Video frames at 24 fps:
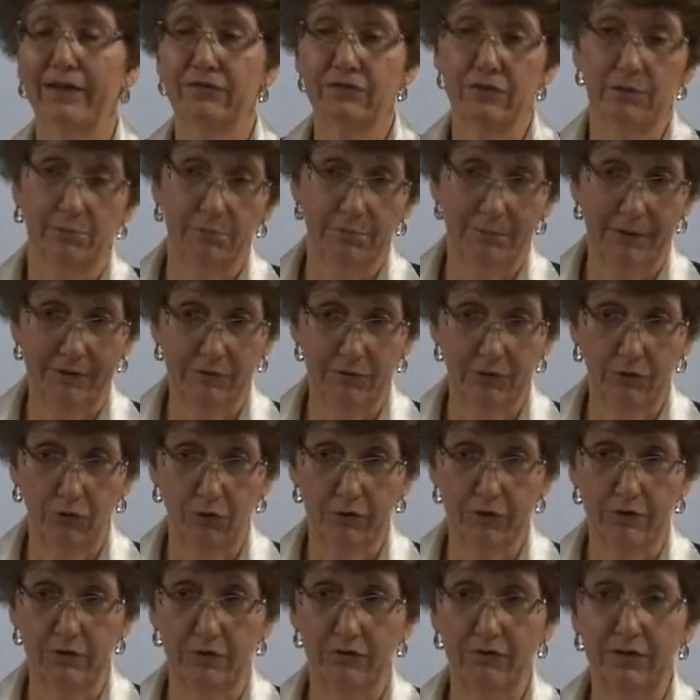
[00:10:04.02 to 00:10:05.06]
ask them about
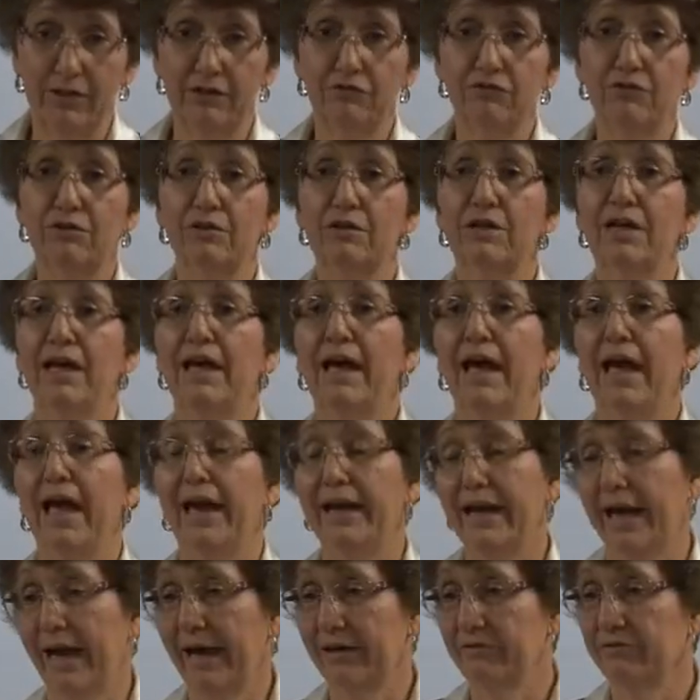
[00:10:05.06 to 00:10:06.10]
the organization,
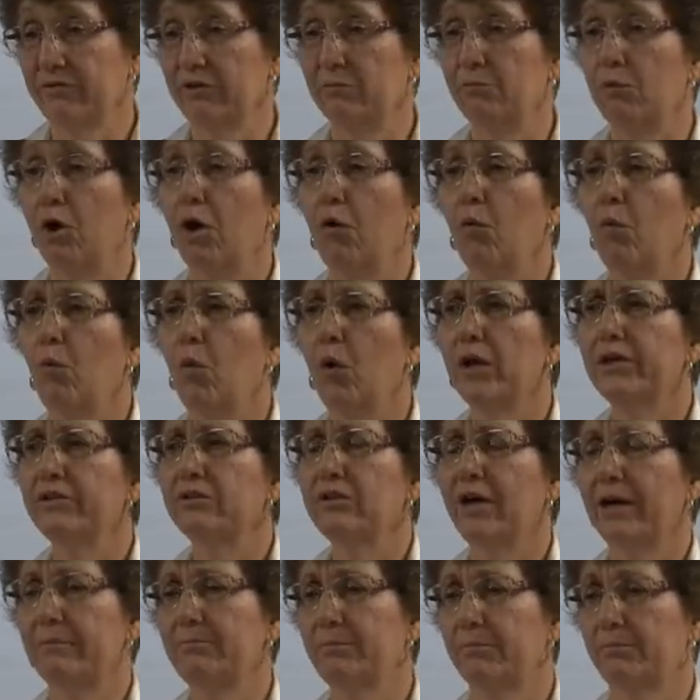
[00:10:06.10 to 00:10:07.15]
and ask them
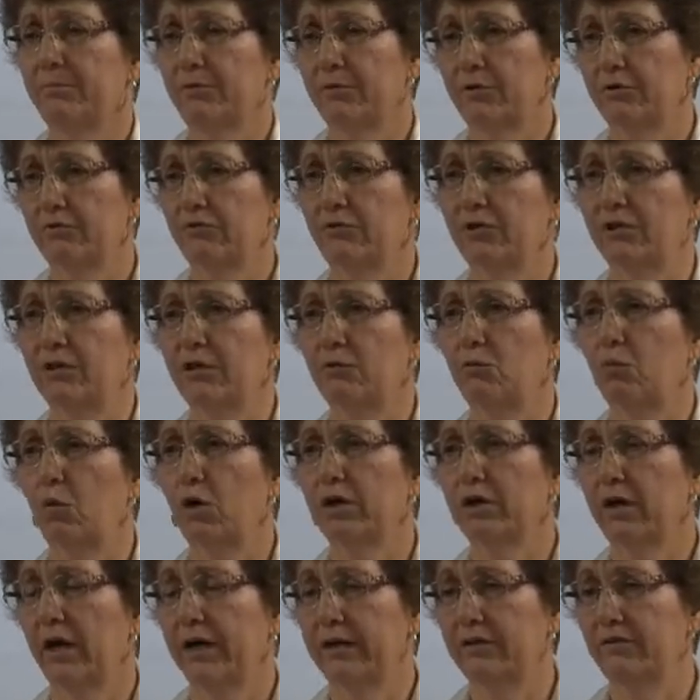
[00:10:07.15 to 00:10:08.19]
what type of person
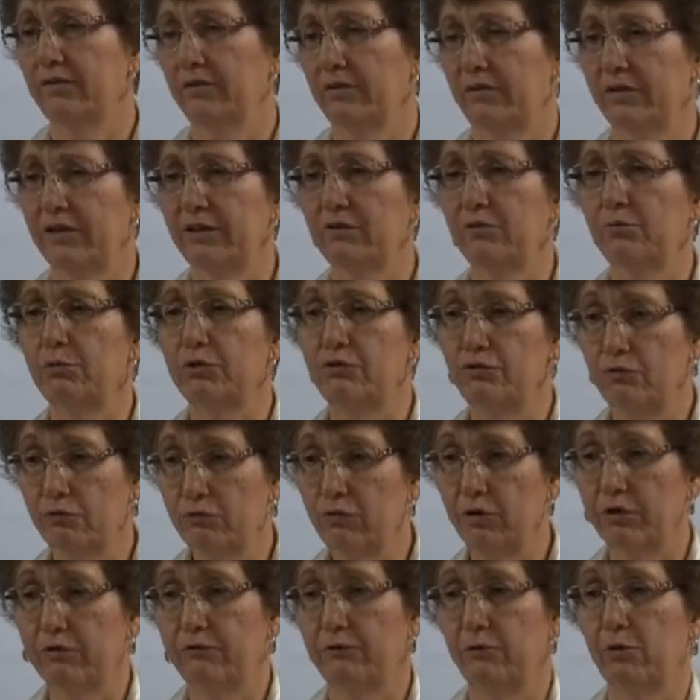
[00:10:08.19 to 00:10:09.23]
and what kinds of things would
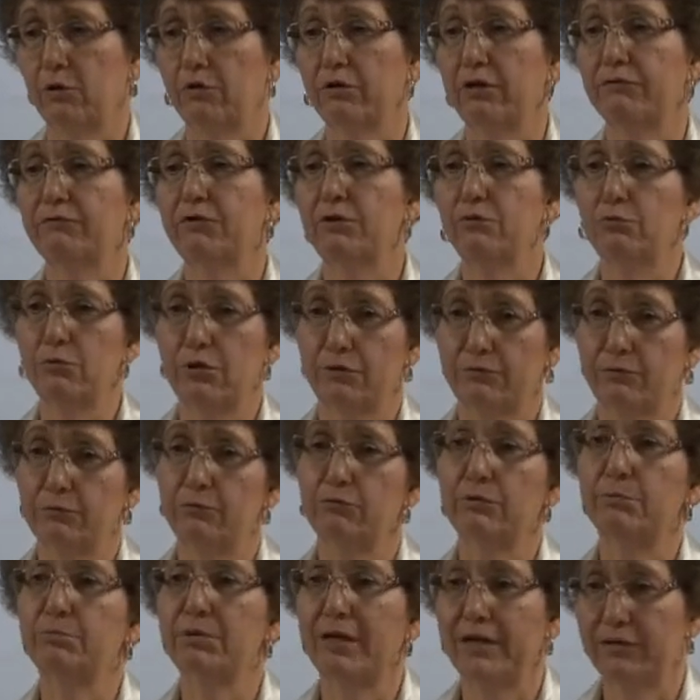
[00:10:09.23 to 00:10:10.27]
you look for if you
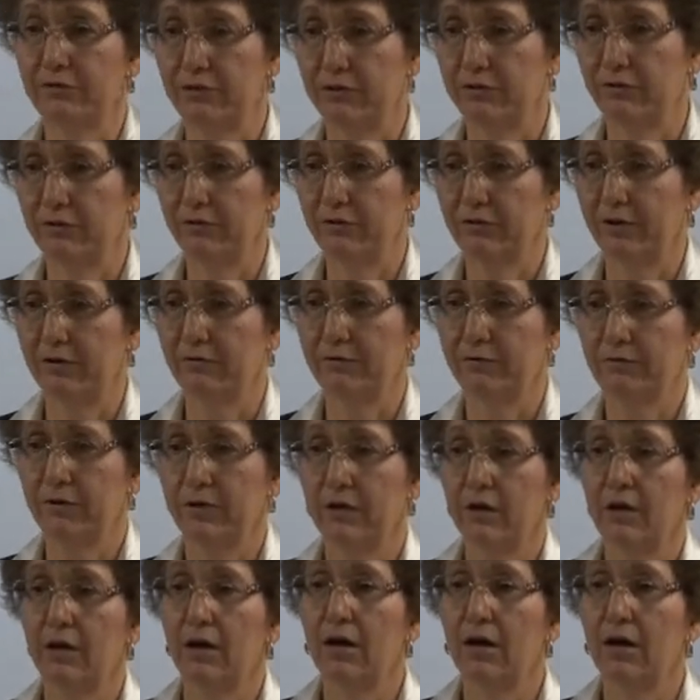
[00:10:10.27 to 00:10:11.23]
were replacing yourself.